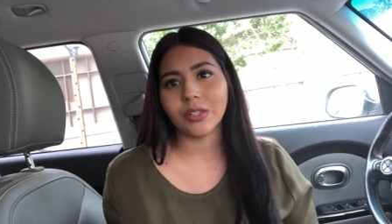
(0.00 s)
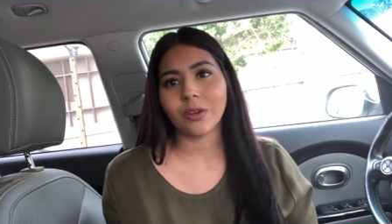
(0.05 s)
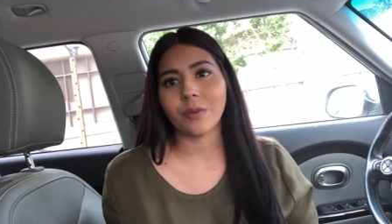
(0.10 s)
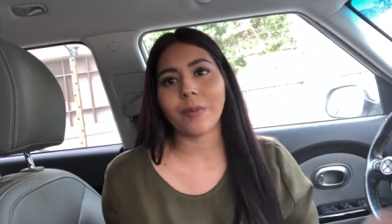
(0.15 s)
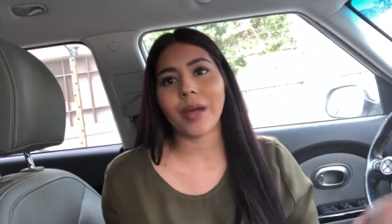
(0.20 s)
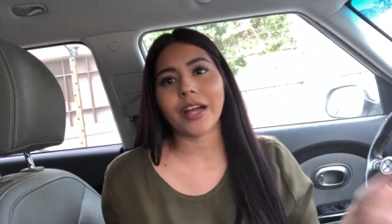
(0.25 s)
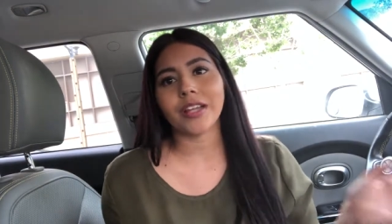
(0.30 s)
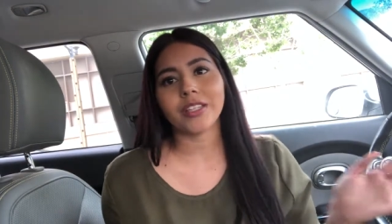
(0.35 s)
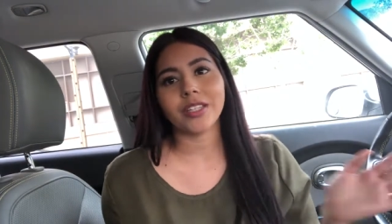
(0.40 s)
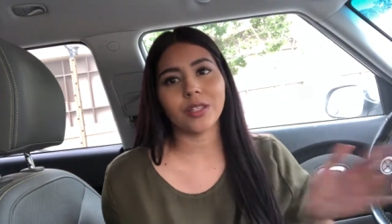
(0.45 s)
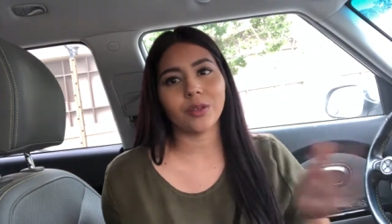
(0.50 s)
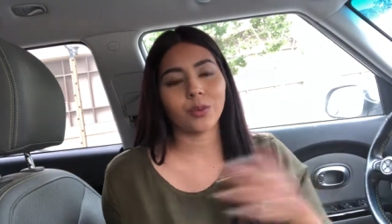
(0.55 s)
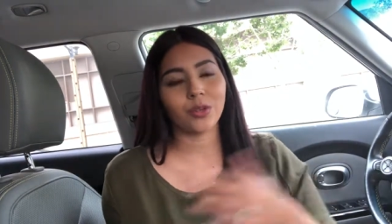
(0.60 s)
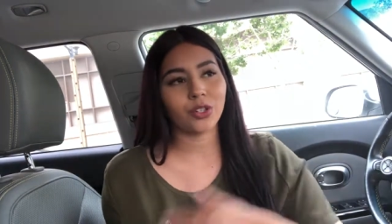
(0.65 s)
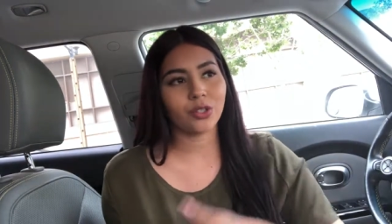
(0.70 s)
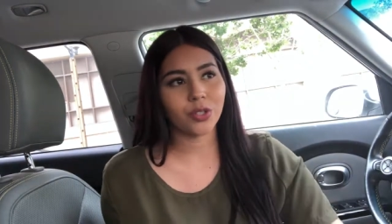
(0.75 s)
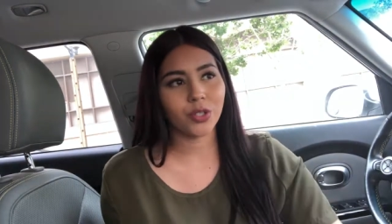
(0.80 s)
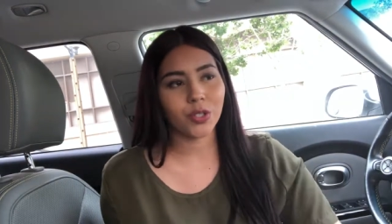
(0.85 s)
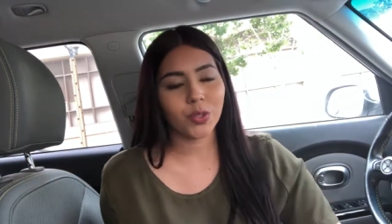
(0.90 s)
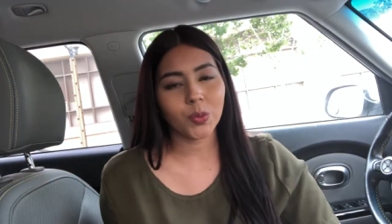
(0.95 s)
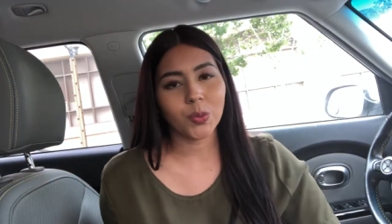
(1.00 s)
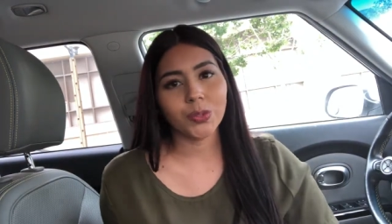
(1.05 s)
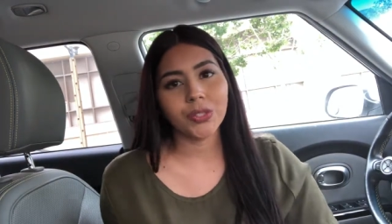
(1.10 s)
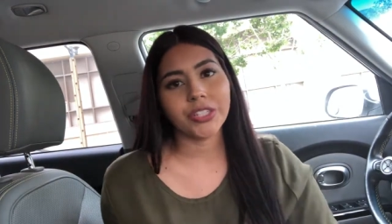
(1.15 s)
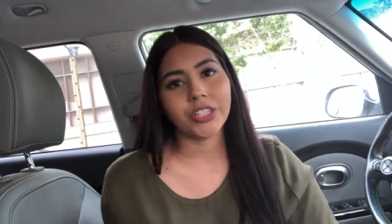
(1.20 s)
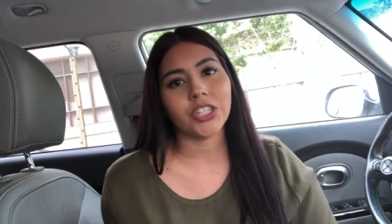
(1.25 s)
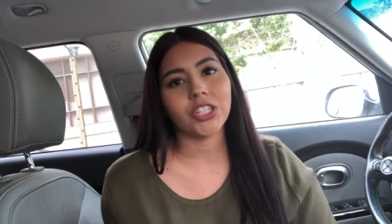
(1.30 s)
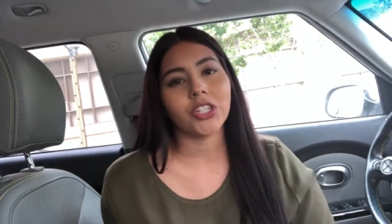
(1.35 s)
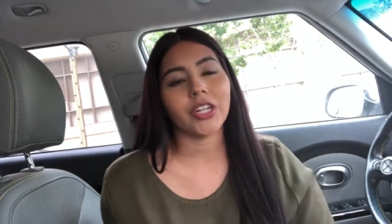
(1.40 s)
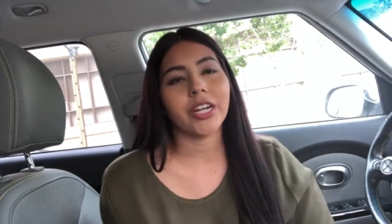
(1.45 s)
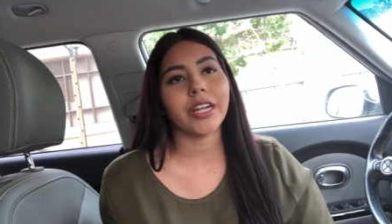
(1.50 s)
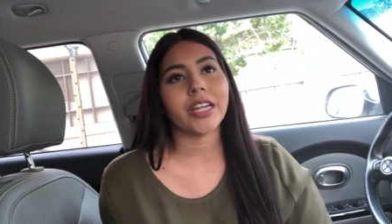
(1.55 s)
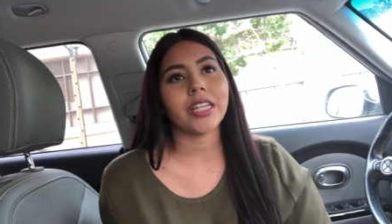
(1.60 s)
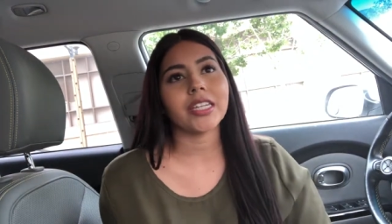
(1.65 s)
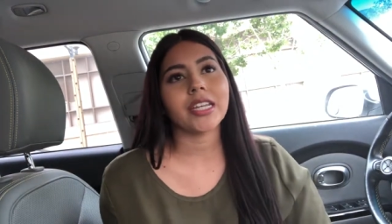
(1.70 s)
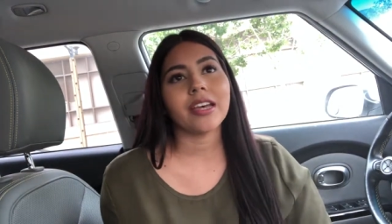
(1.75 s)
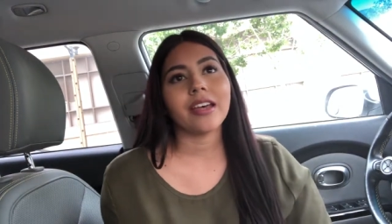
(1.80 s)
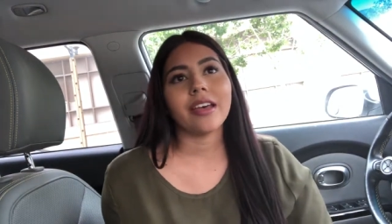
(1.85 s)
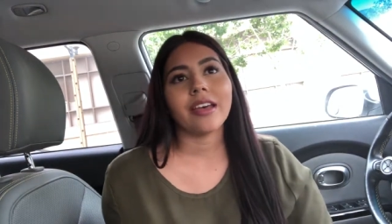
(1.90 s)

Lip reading: or back to the original school district,